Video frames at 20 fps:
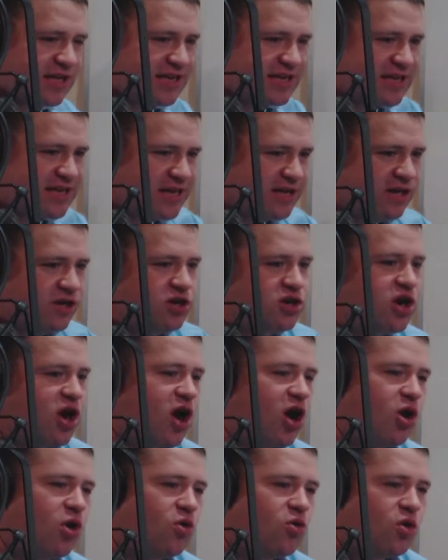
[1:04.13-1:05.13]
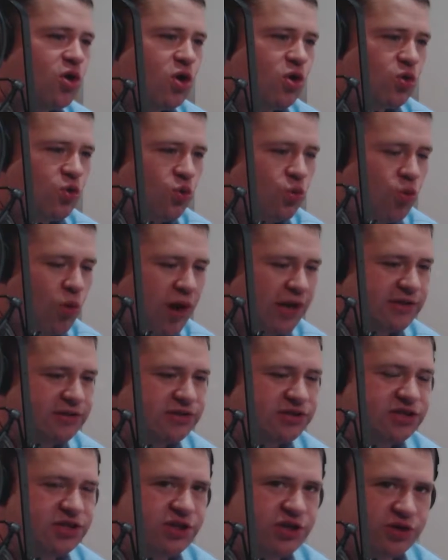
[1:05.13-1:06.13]
key to know when
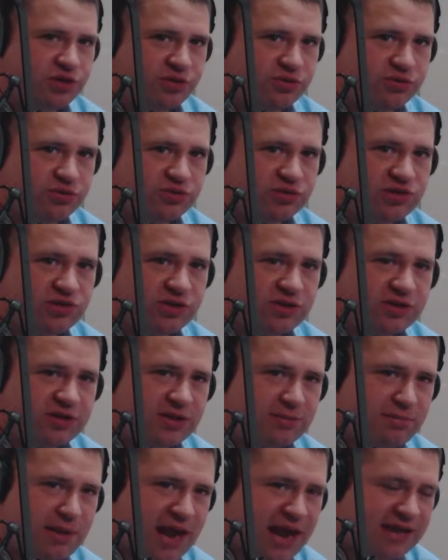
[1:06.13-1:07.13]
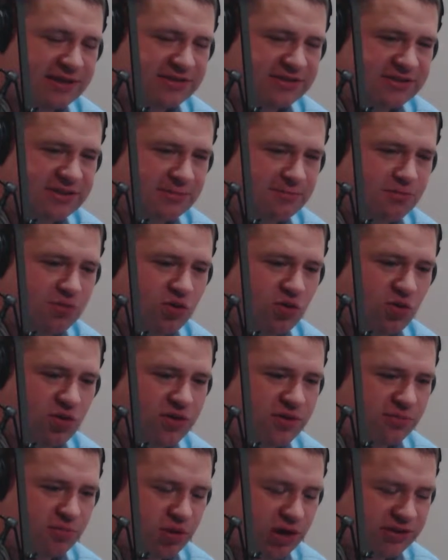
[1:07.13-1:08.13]
to use the past simple or
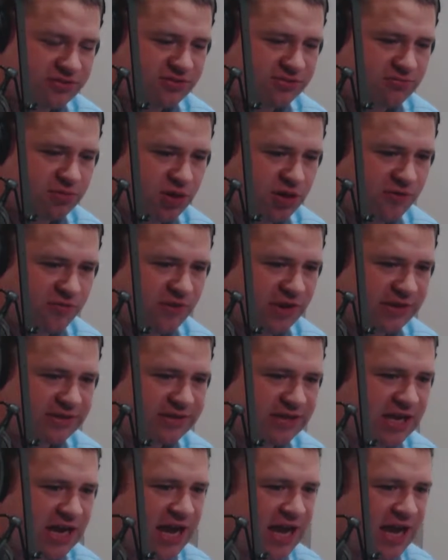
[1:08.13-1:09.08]
the present perfect